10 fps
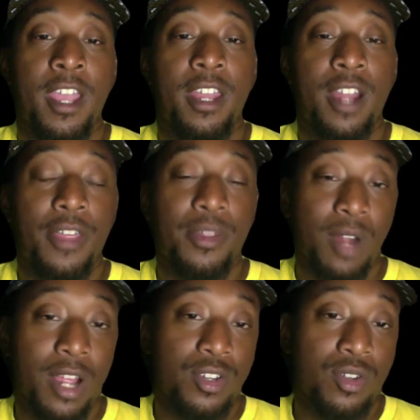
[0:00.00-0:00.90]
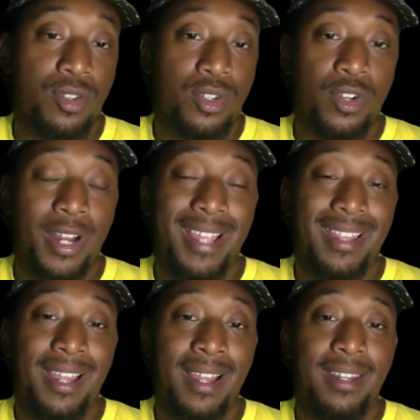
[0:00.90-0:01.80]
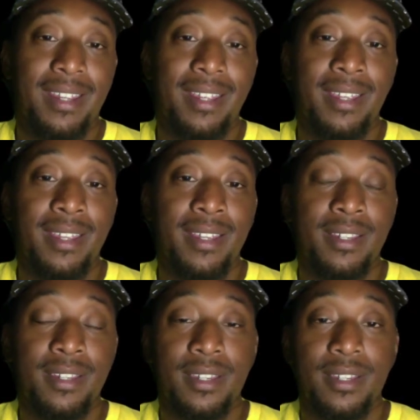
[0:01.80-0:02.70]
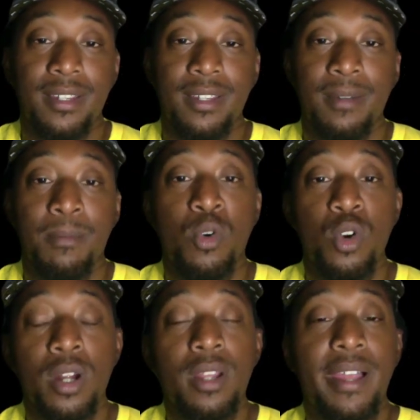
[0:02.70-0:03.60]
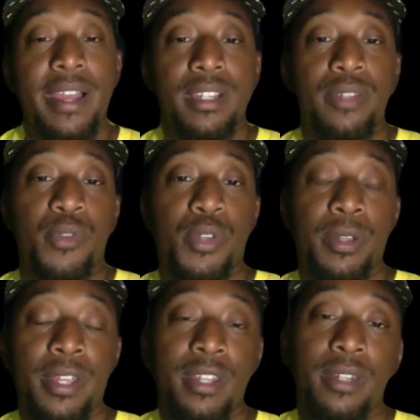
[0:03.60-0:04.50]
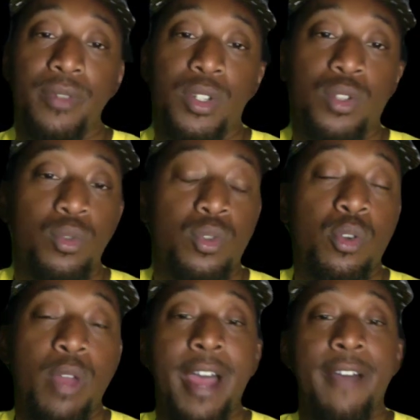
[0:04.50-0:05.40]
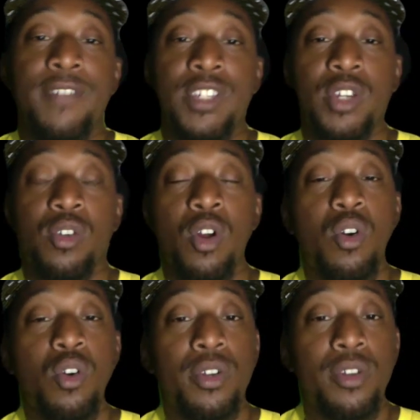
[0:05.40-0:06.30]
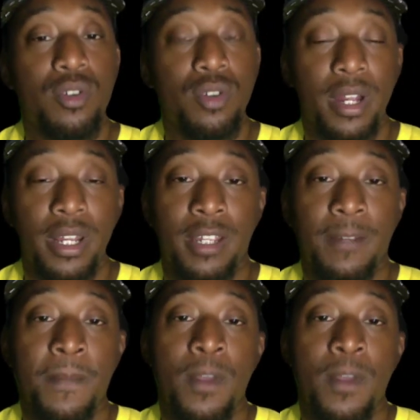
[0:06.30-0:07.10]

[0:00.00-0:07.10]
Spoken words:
An authorized user trade line is more or less for the individuals who have 0 or no credit,